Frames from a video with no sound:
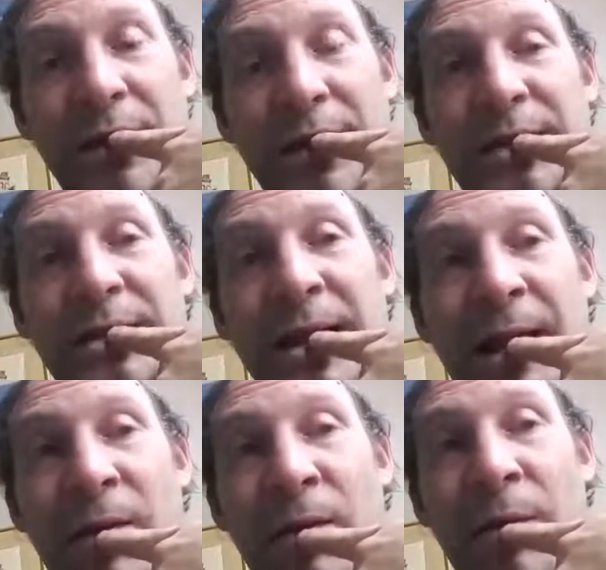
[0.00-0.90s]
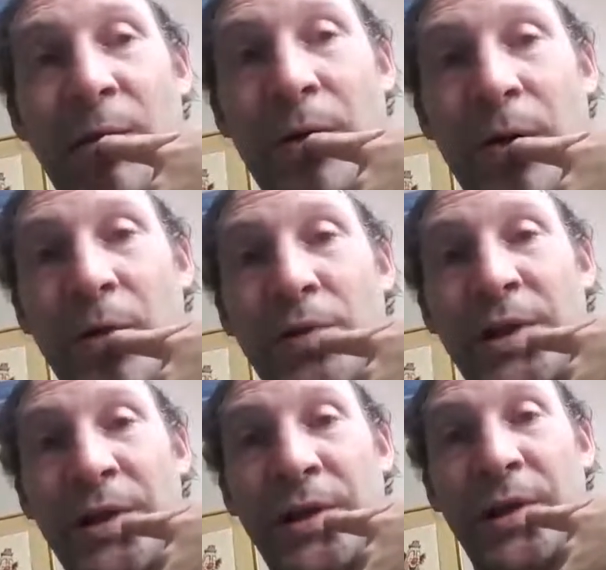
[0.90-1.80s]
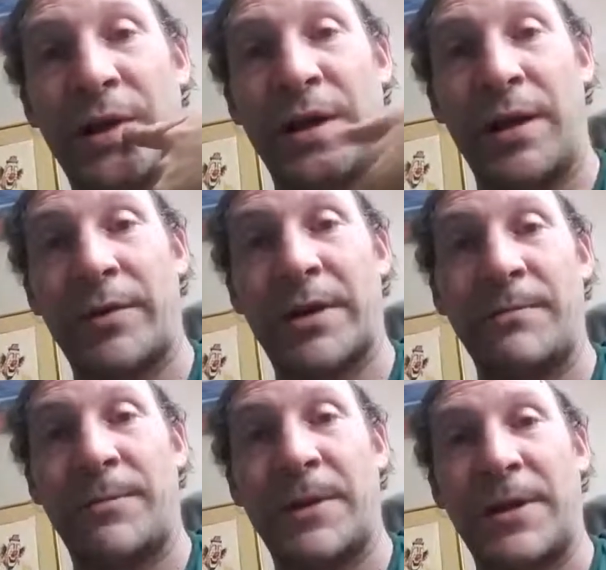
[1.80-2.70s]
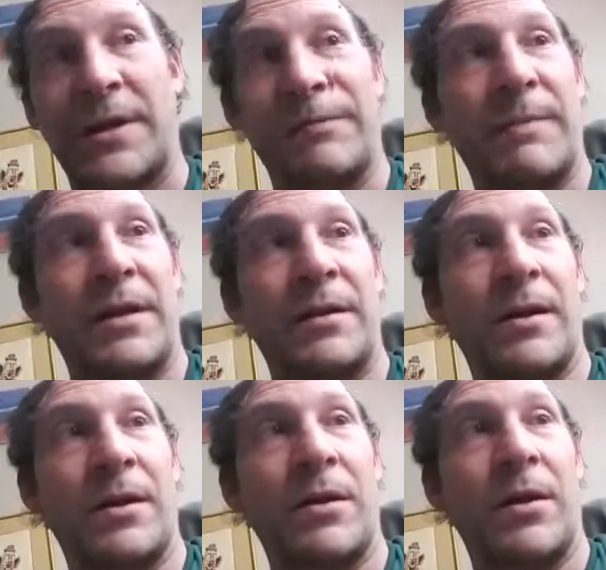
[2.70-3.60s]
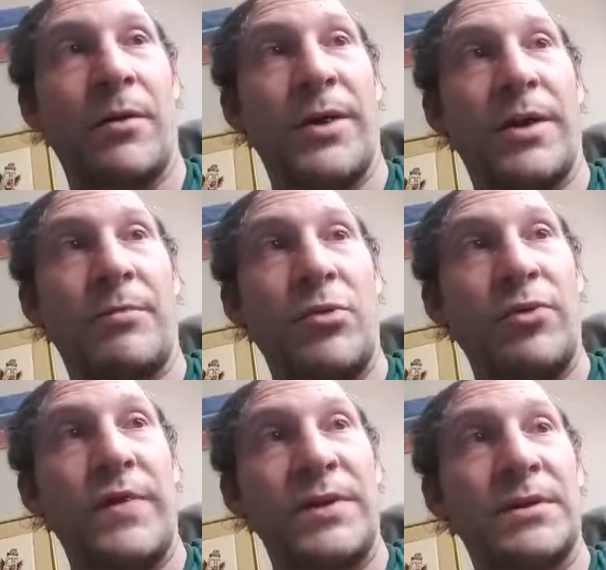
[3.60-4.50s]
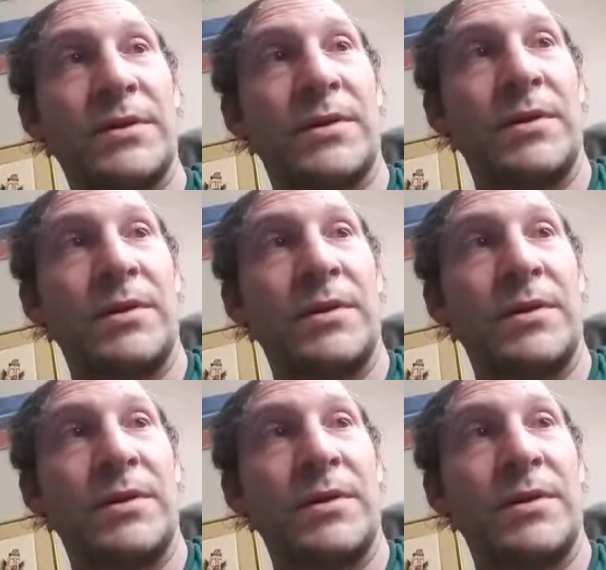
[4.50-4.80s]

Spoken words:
is now owning another company that made a lot of R-rated movies,